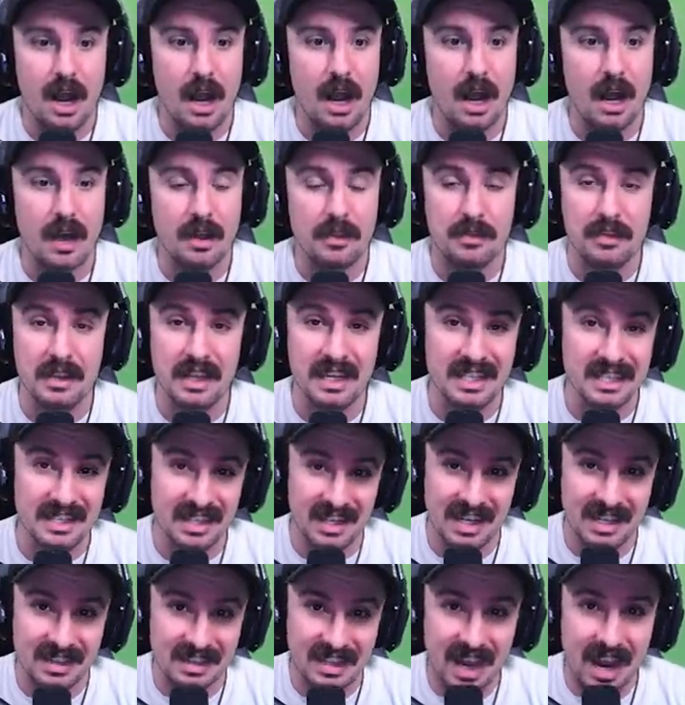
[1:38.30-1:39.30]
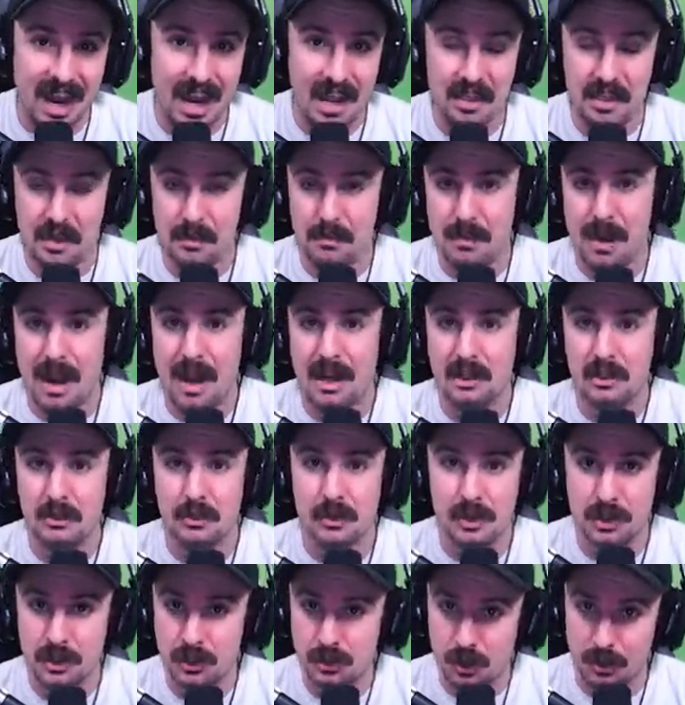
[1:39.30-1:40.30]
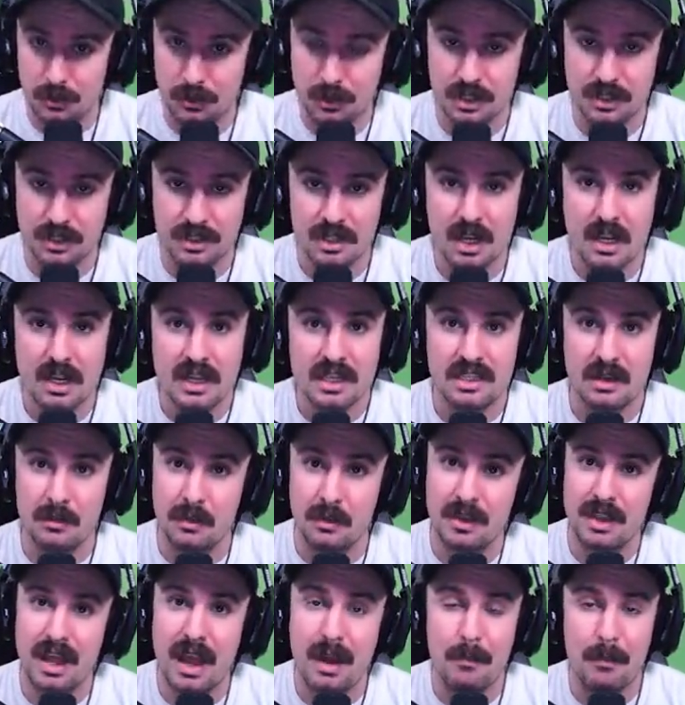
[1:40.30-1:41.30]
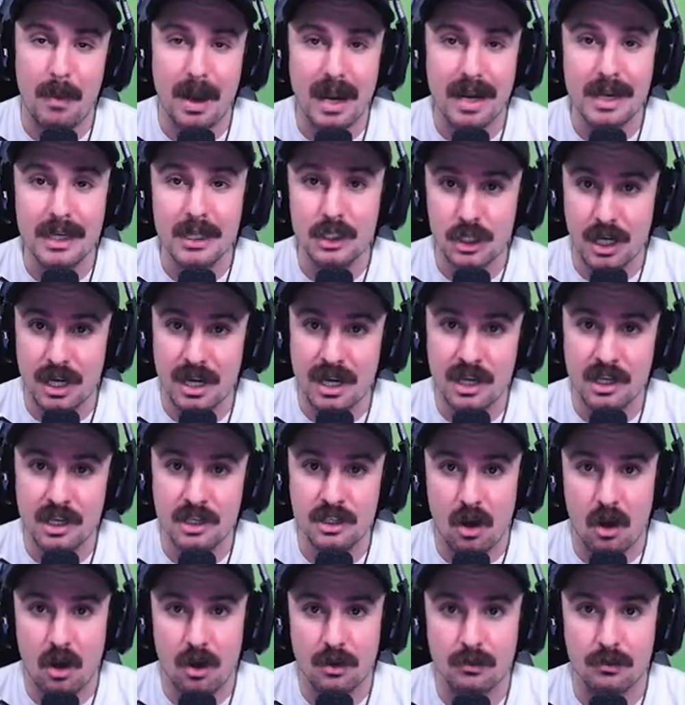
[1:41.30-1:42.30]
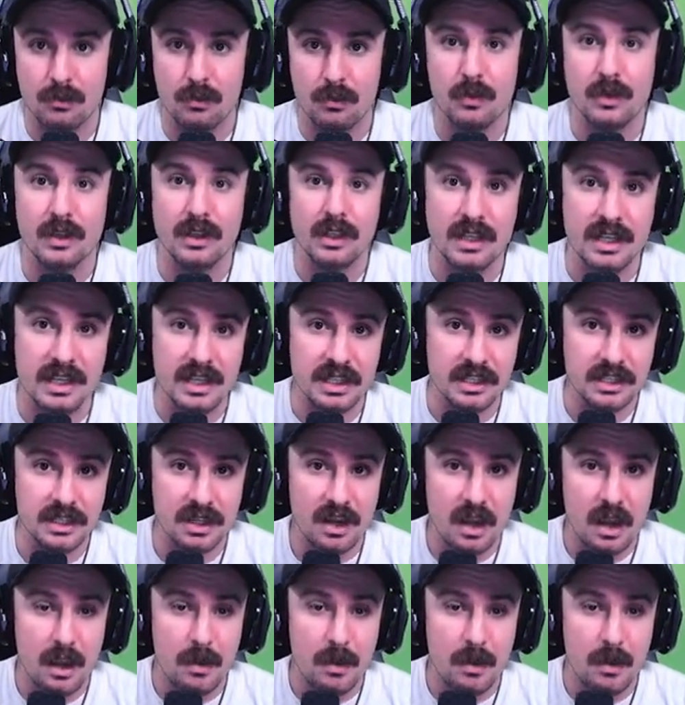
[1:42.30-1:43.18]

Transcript: things like that, the mastery descriptions, some of that might change on release,